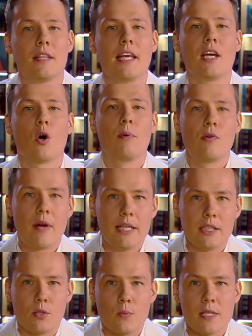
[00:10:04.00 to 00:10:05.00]
They
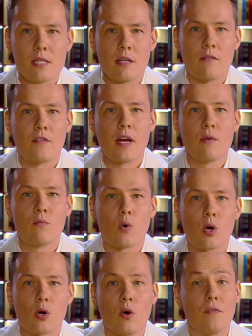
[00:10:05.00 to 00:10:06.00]
operated within a
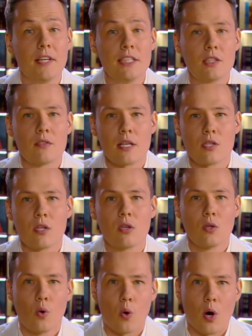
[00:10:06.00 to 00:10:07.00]
framework of
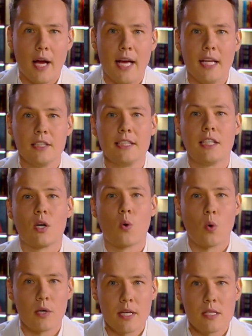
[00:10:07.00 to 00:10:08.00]
international law and in
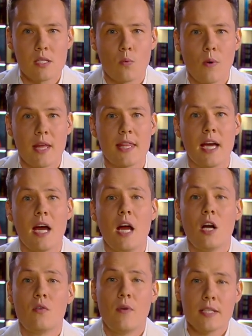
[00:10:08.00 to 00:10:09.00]
accordance with the
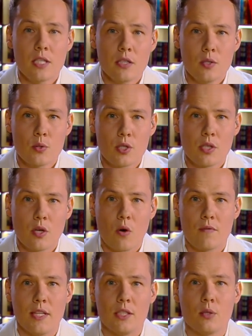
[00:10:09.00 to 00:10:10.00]
resolution
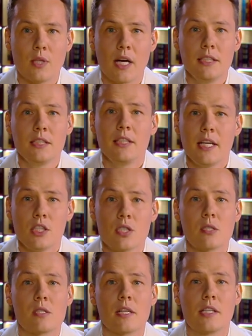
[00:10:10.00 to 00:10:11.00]
of the United
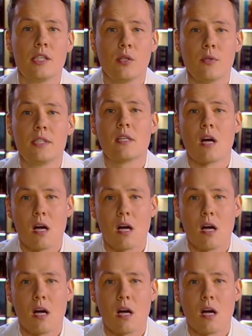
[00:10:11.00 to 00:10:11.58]
Nations Security